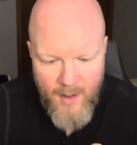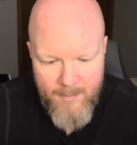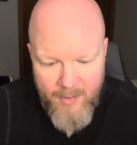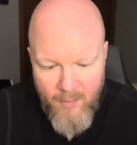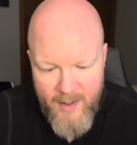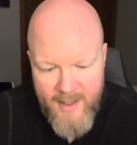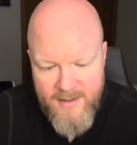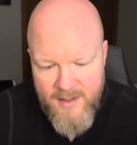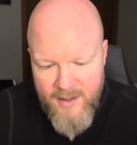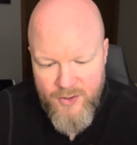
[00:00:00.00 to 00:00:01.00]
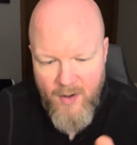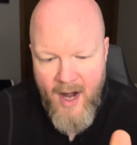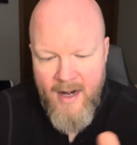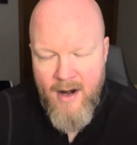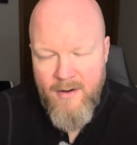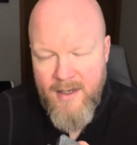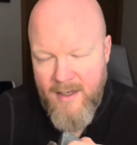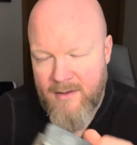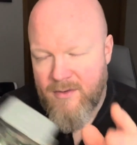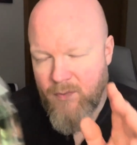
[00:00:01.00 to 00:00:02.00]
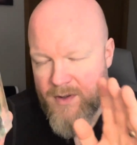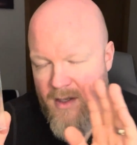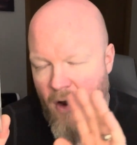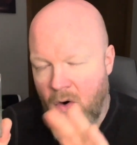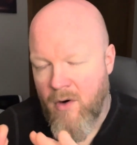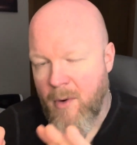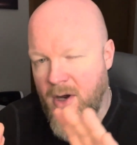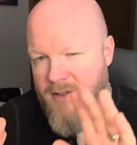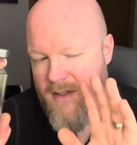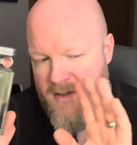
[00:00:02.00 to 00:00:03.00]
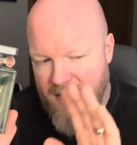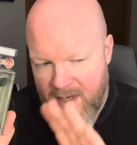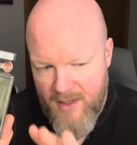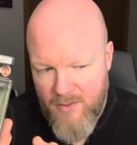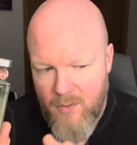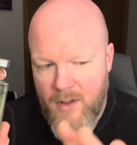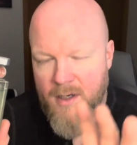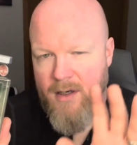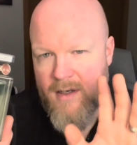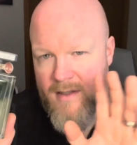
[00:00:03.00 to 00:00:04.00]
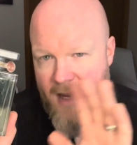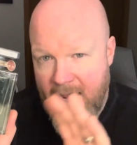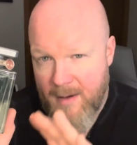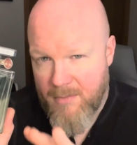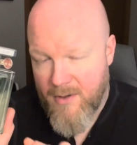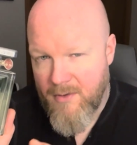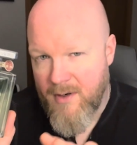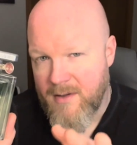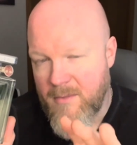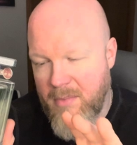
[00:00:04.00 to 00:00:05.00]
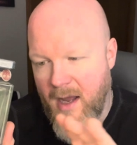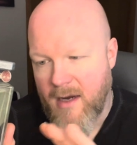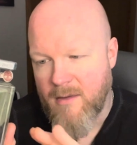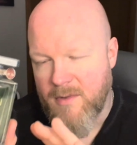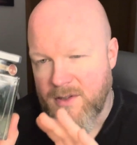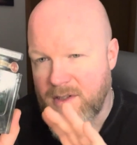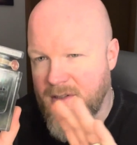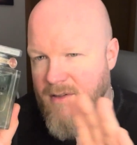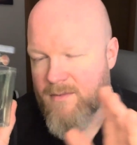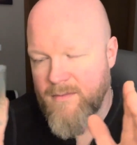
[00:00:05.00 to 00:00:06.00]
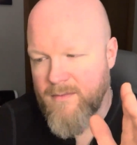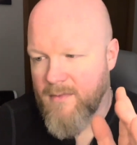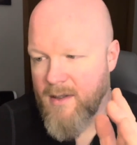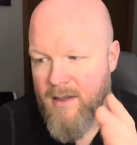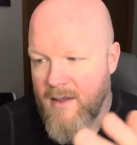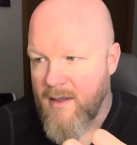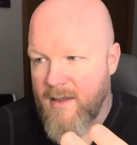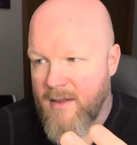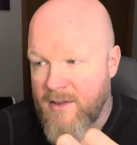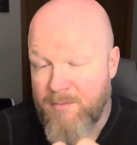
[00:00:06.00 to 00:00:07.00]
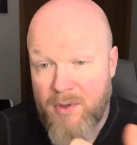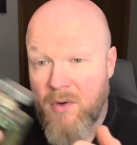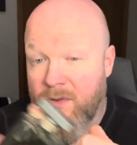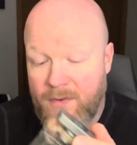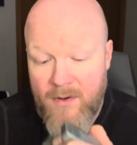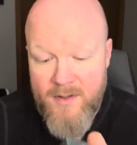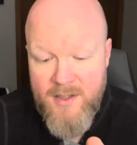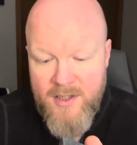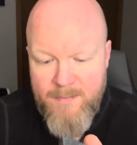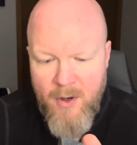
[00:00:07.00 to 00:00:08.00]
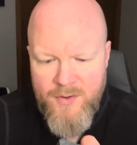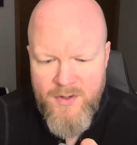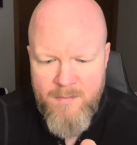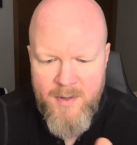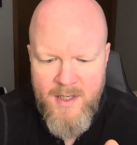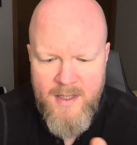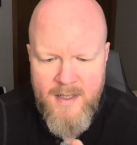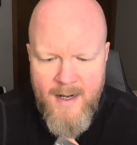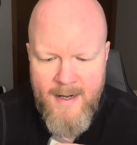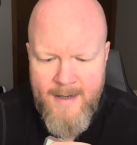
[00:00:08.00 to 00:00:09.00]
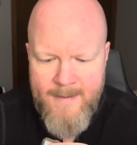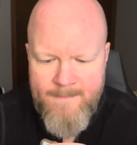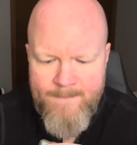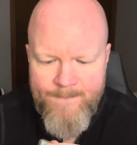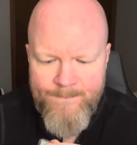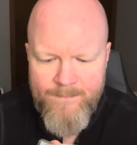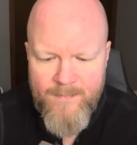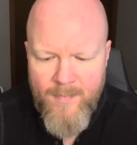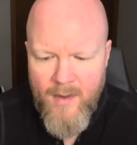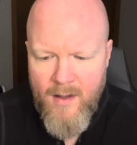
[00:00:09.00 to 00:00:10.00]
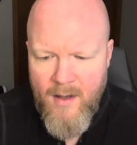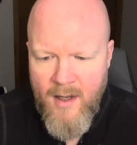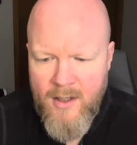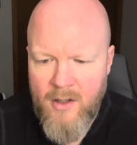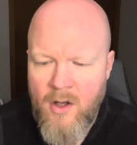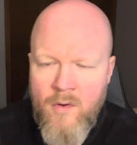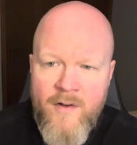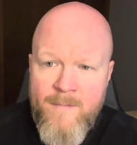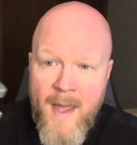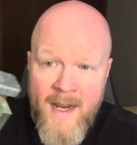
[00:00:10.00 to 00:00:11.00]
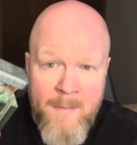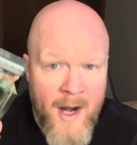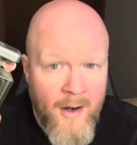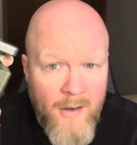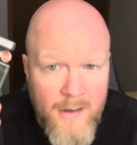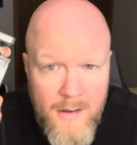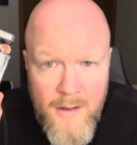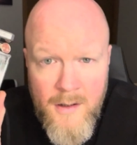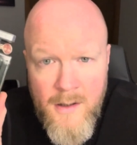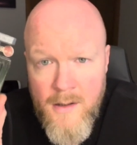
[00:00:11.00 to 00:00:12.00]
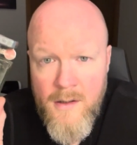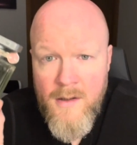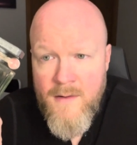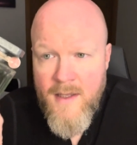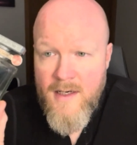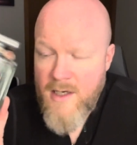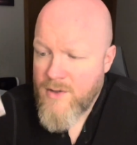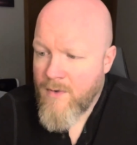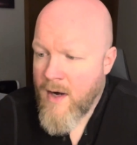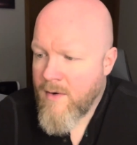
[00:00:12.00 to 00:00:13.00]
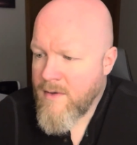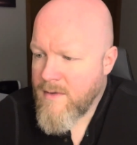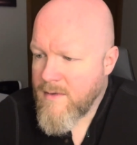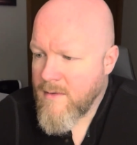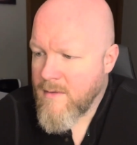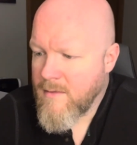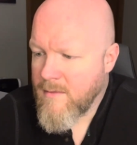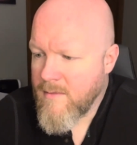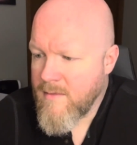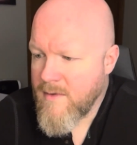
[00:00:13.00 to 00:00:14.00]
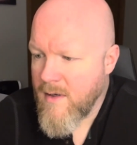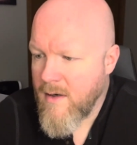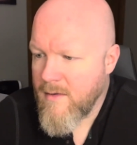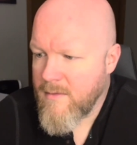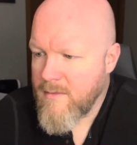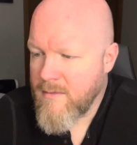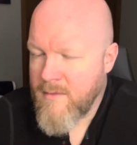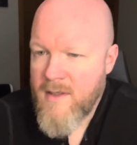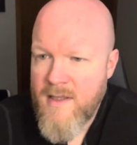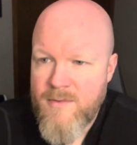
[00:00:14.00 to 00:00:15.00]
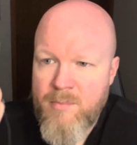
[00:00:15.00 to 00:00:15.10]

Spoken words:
But when it gets to the dry down, it's with the oak moss and the sandalwood and the ambergris at the bottom. It's beautiful. This is supposed to be a clone of Megamare, that niche fragrance. So look at this